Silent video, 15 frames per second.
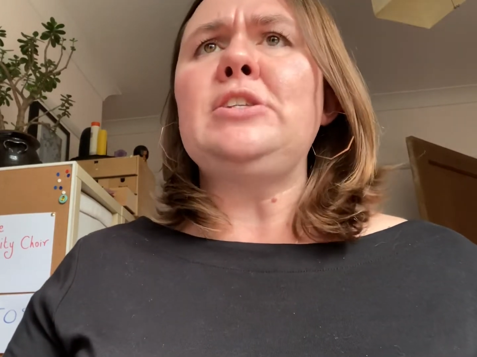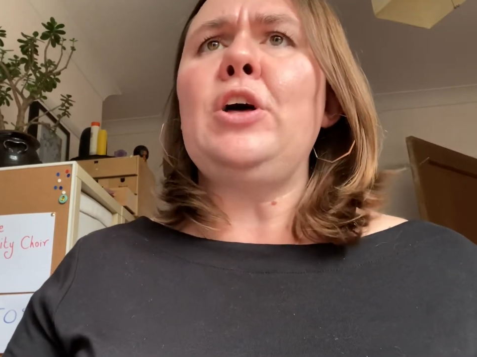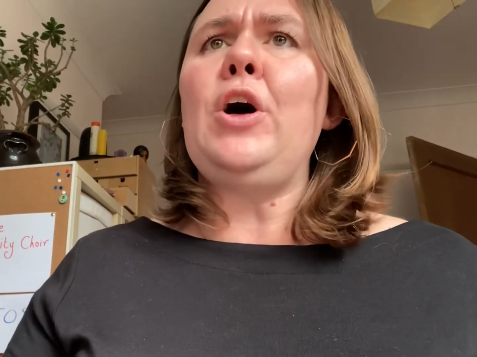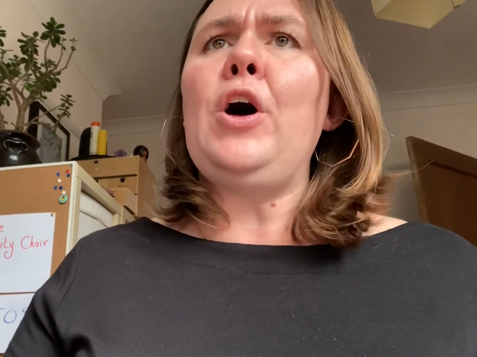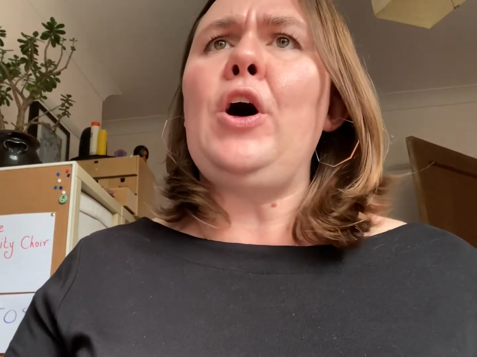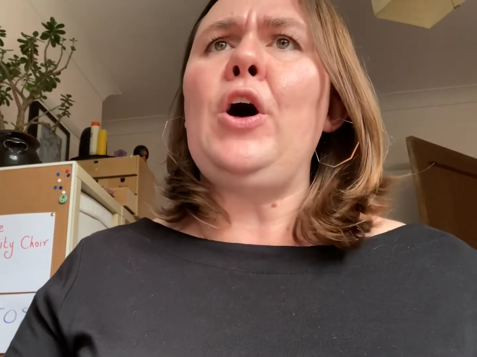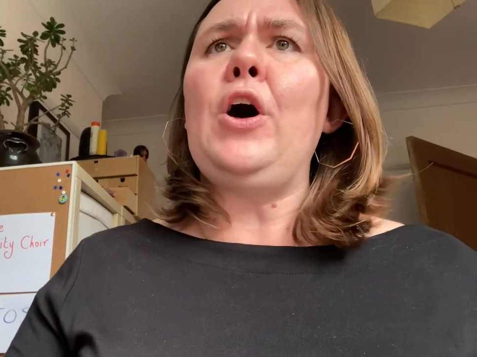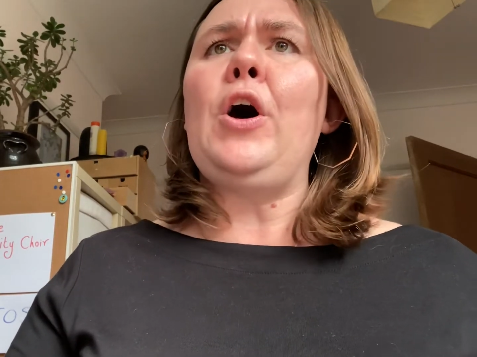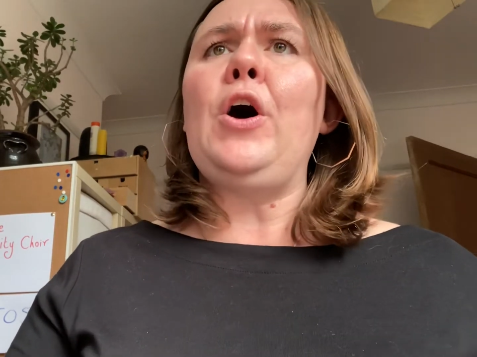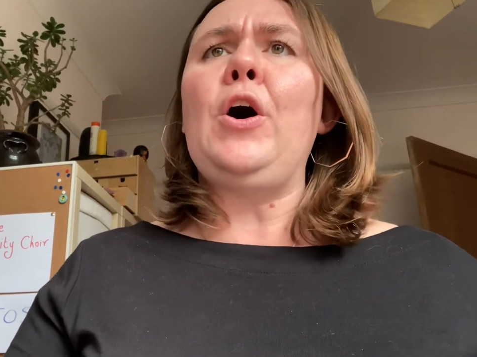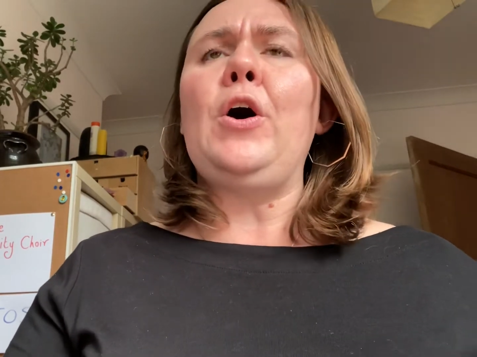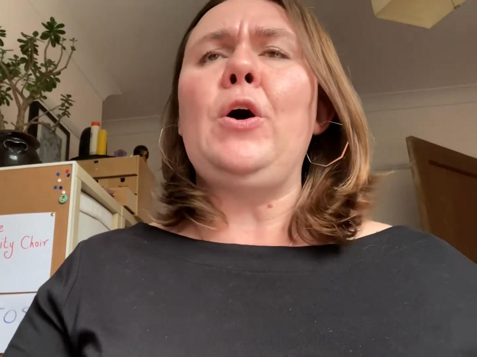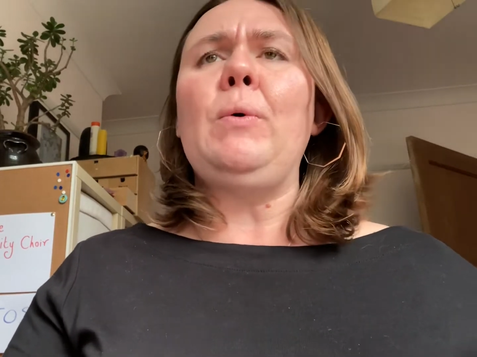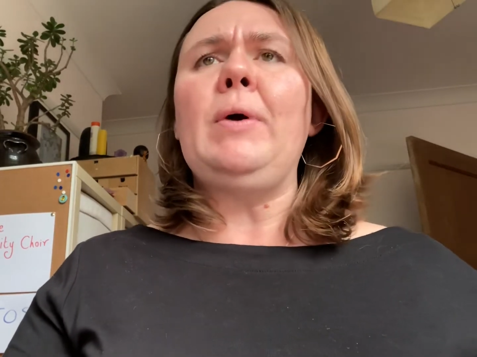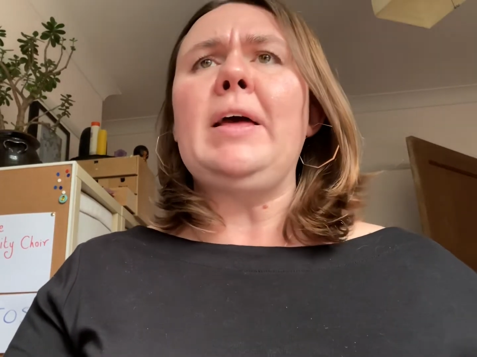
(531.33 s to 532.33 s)

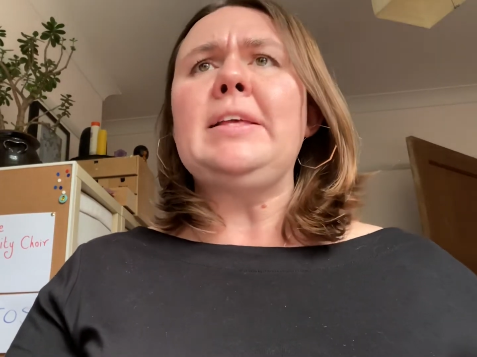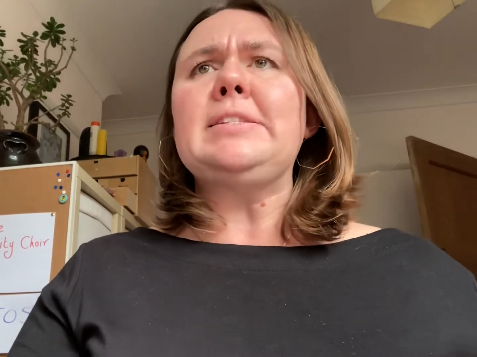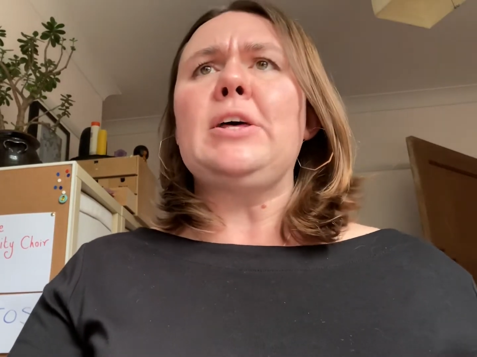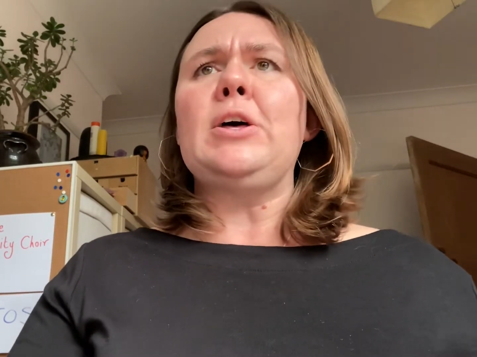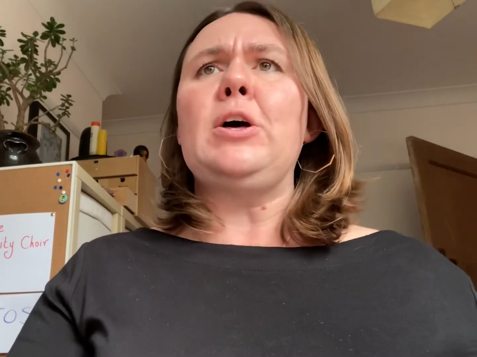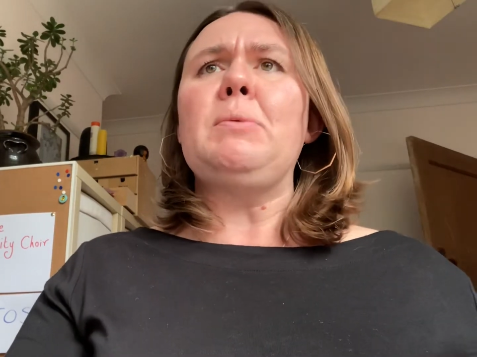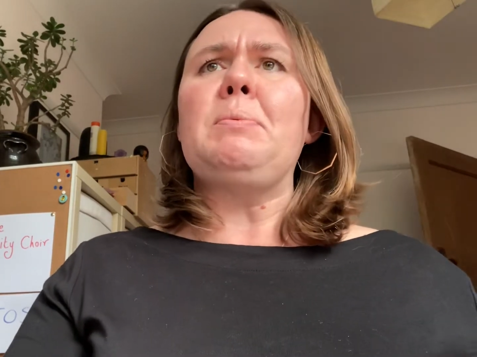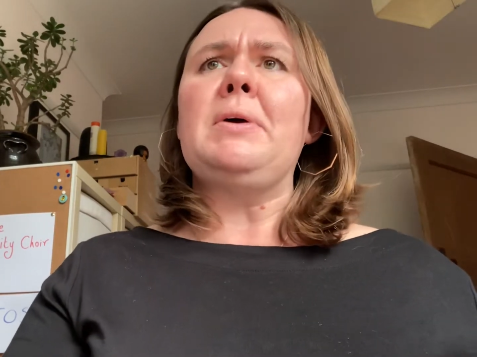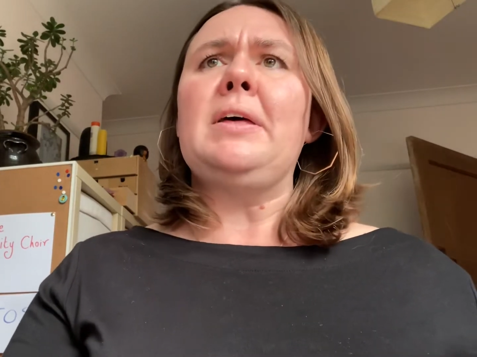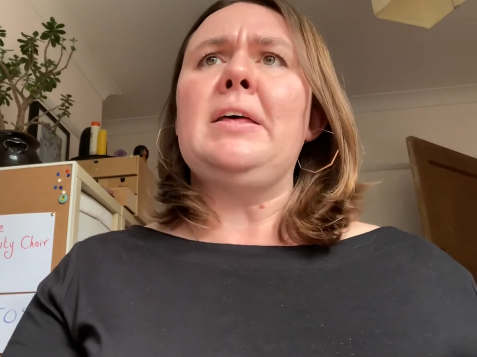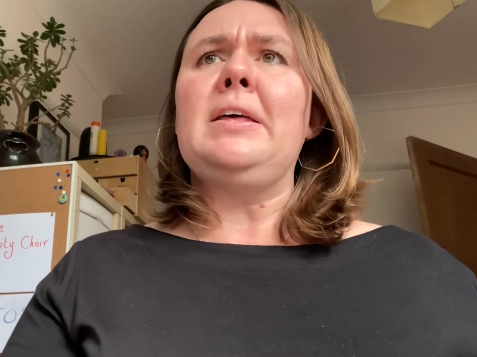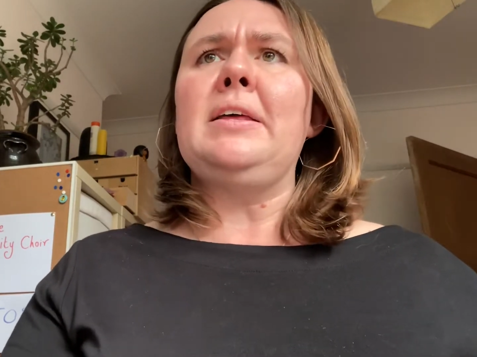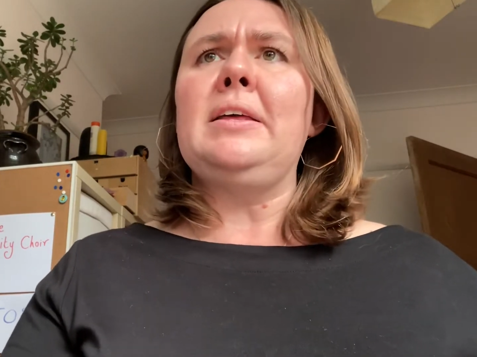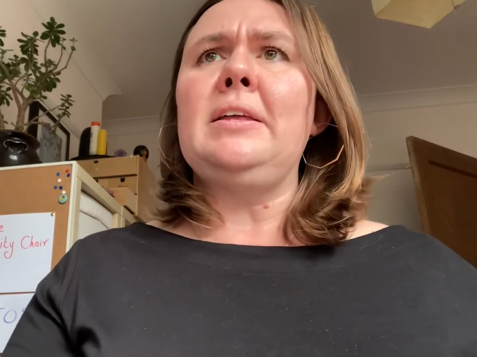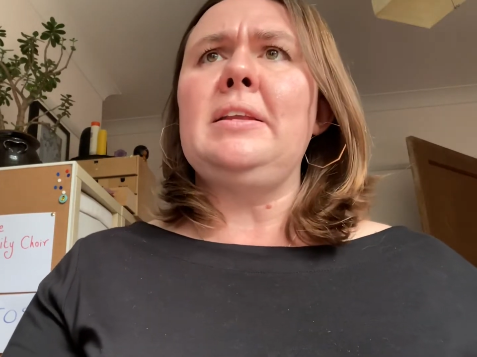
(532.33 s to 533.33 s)
always
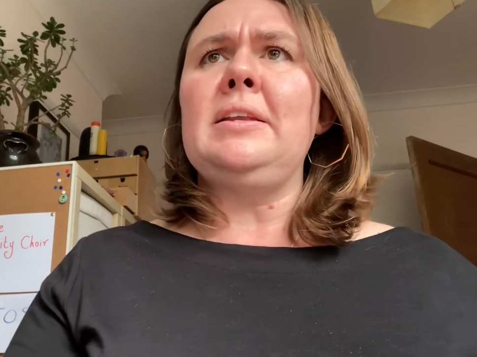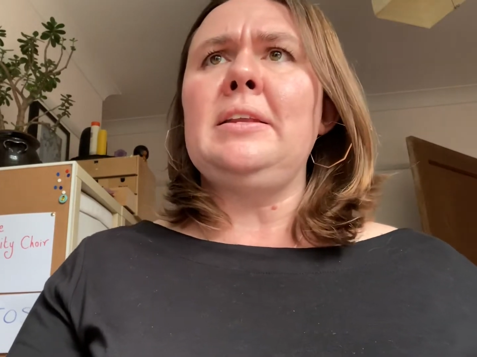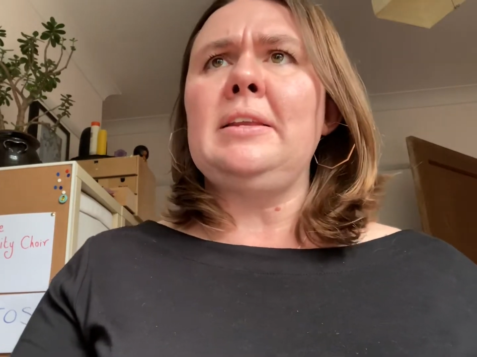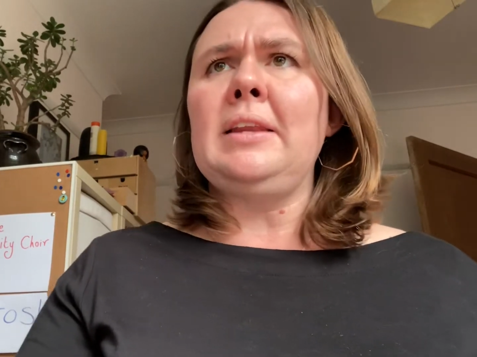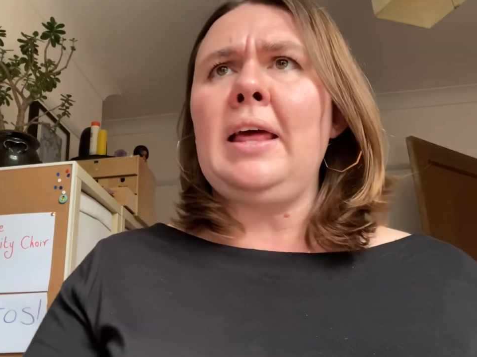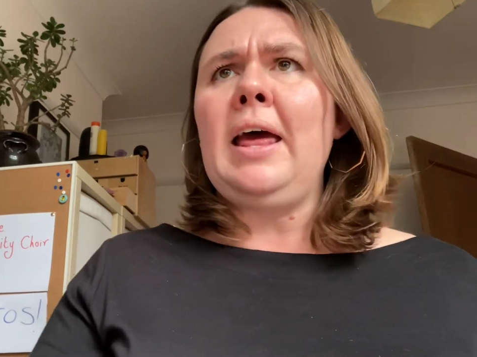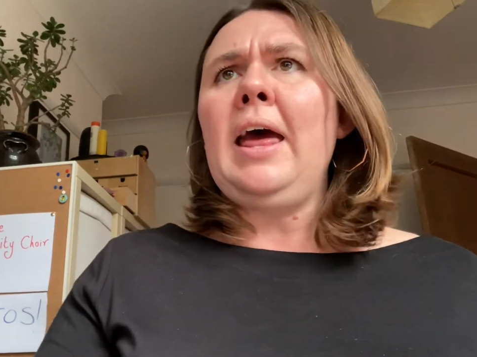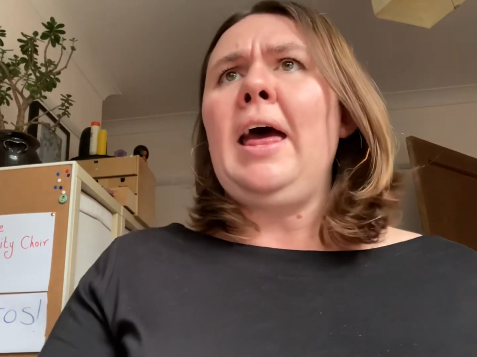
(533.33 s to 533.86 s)
open,